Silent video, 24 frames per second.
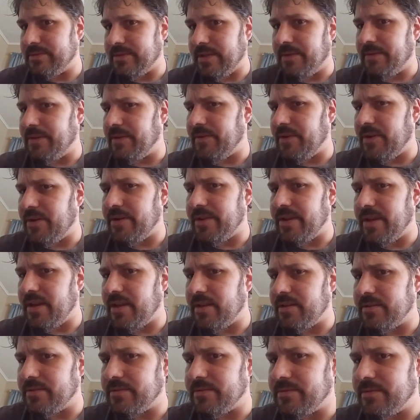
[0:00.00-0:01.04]
I've never heard of that.
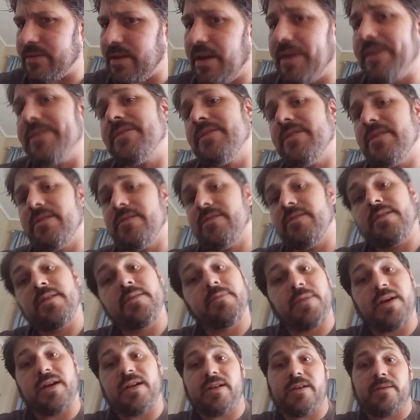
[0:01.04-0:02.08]
Honestly, it
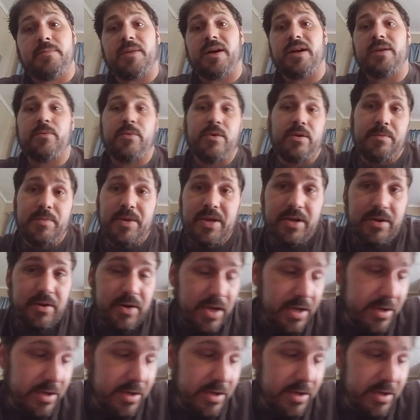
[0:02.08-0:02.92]
might work better.